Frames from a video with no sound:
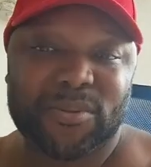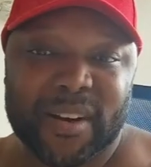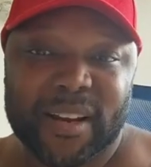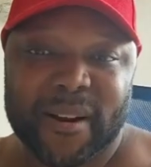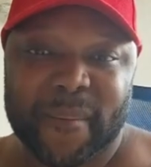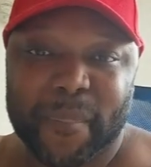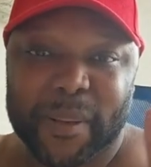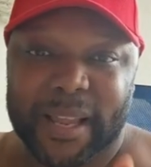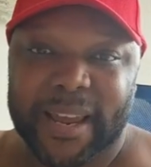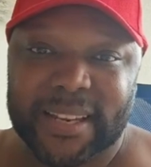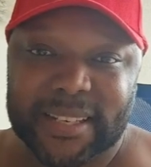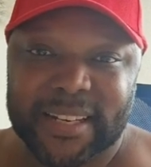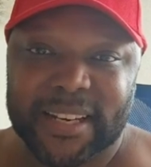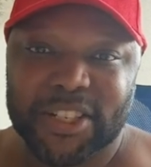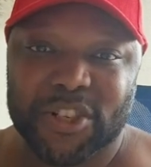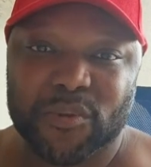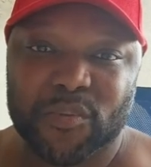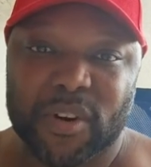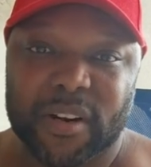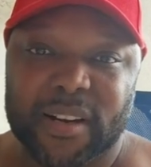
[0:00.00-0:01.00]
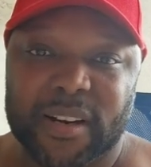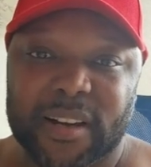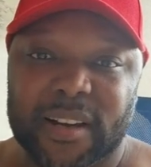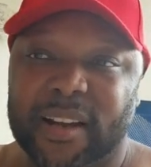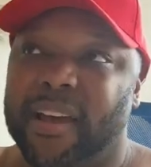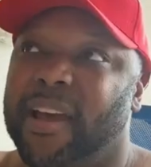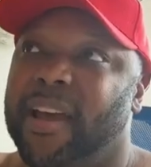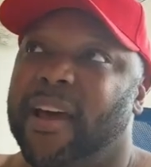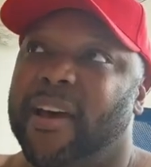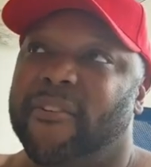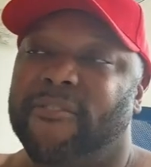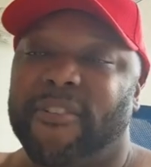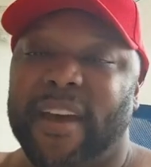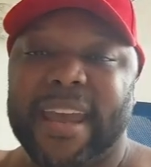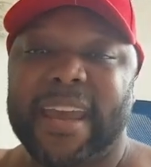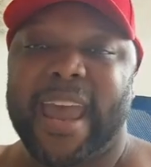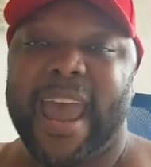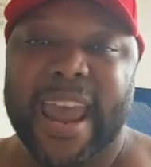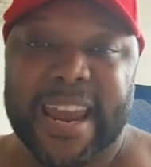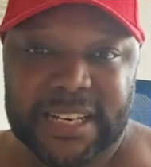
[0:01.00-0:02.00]
between a place that you want to
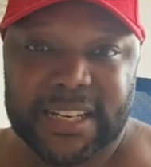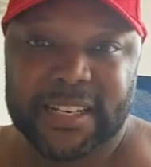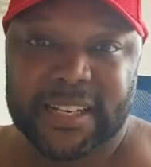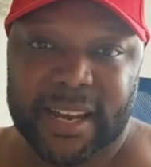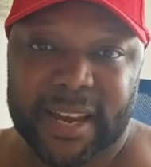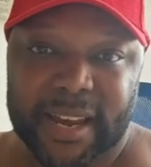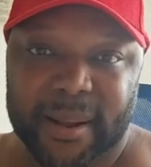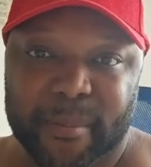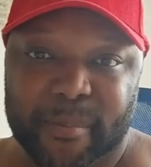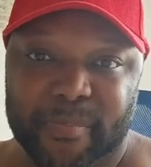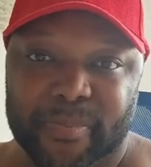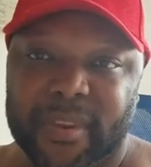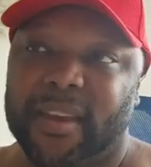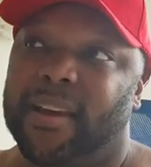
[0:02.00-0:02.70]
vacation at